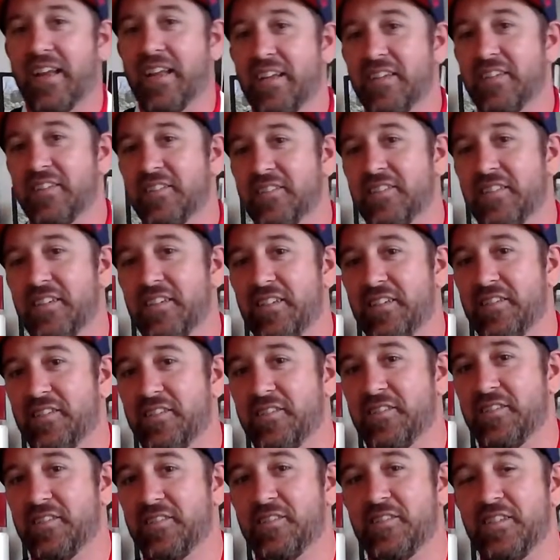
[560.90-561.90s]
like
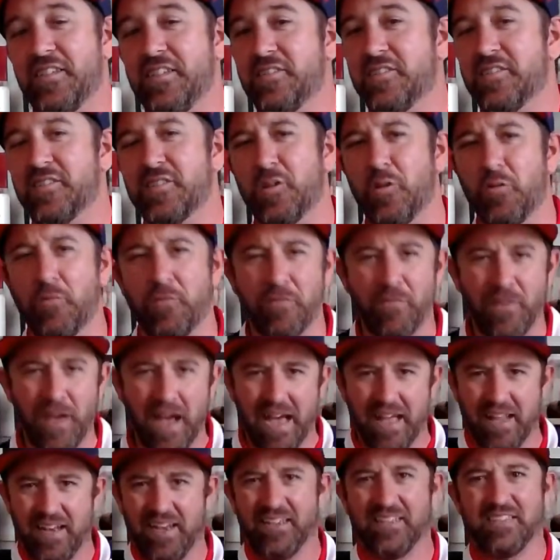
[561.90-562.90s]
he's so
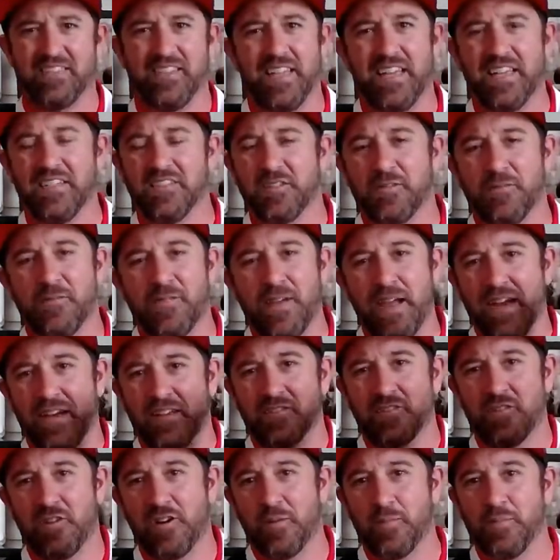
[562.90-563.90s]
fat, his legs are
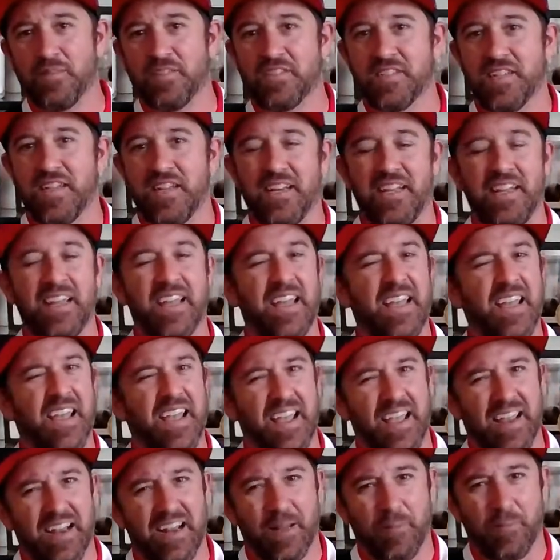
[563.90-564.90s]
fat, his arm is skinny.
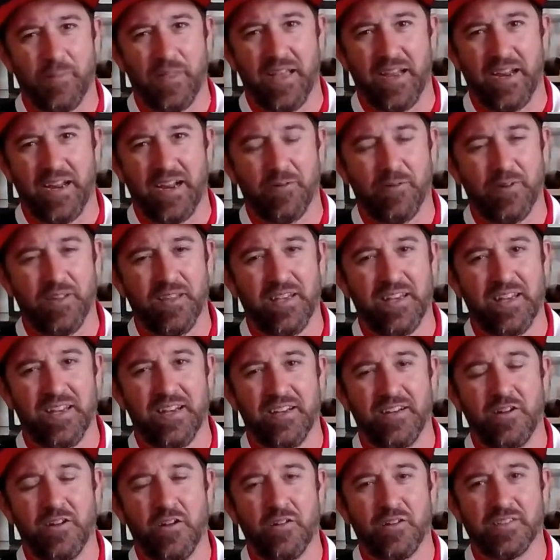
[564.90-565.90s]
And I'm like, I really
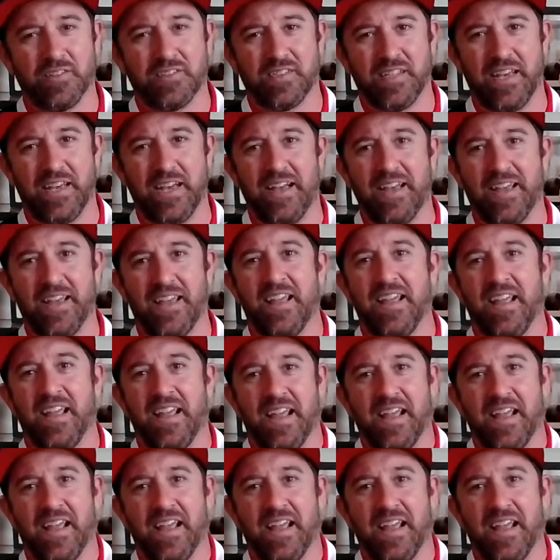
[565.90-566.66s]
didn't notice that.